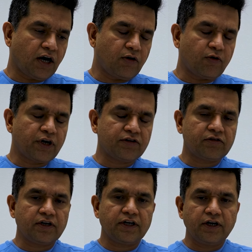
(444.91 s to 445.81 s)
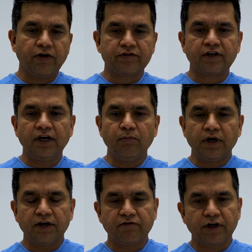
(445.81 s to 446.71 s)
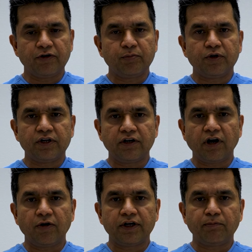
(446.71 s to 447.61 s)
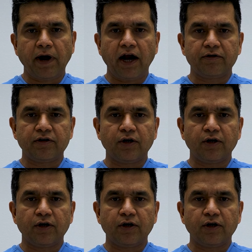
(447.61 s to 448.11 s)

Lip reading: occasionally give a skin burn where we put the grounding pad.